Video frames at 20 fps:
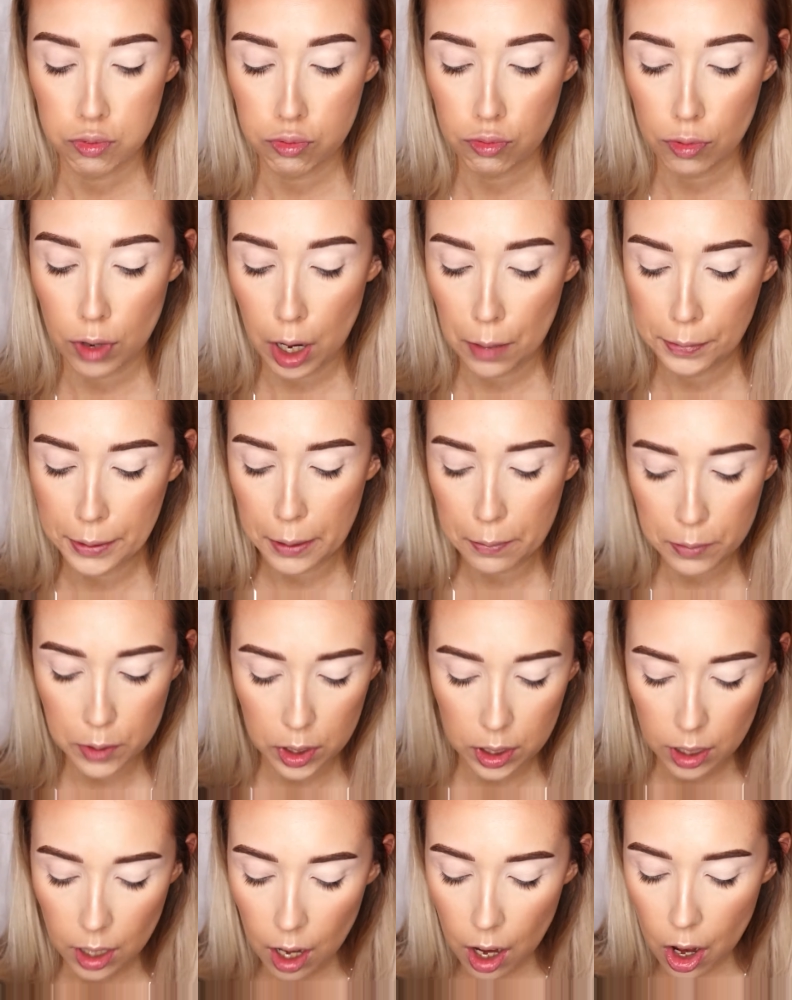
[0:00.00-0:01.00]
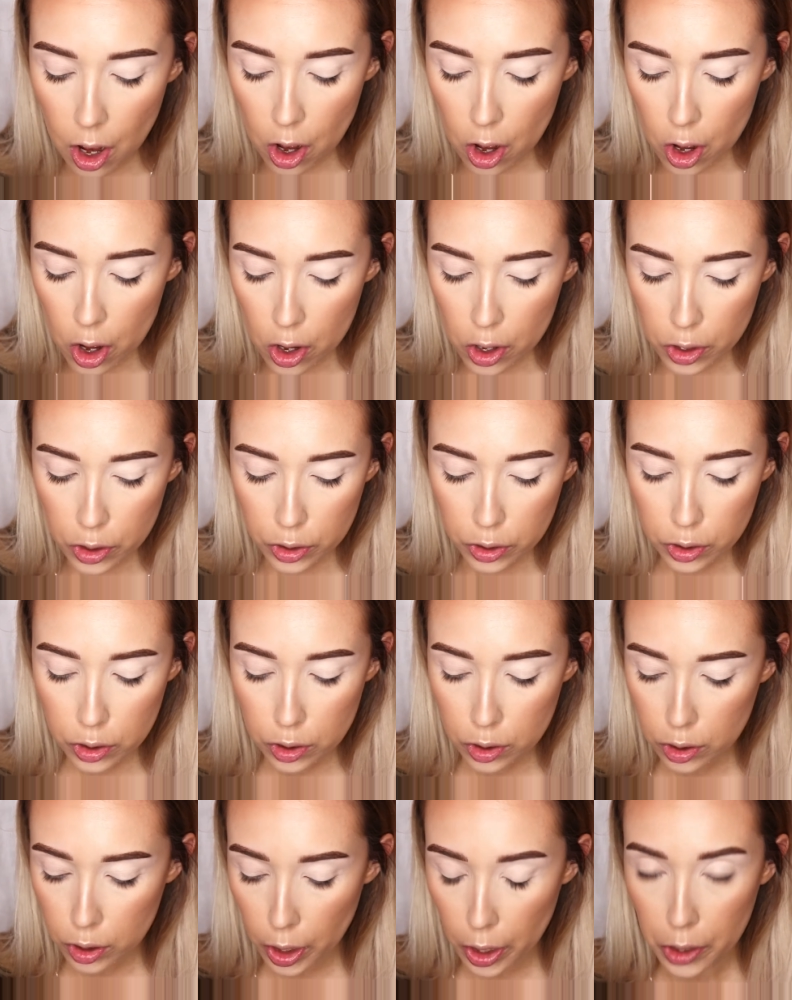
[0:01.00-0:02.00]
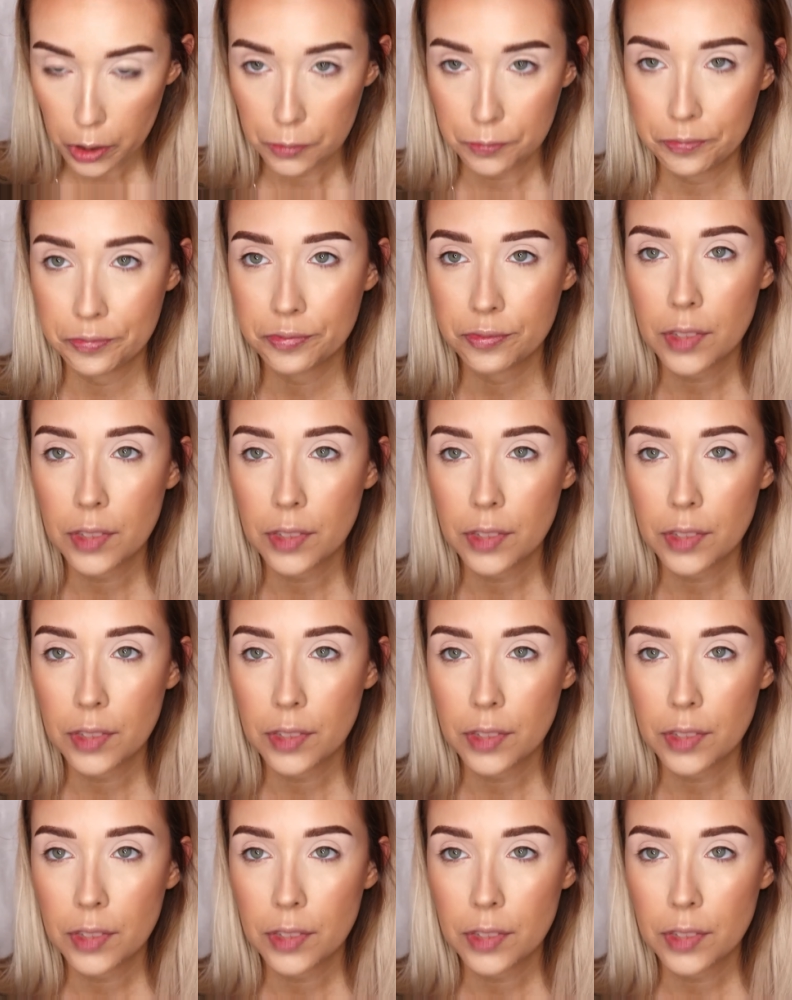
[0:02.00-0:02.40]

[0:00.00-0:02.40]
problems. So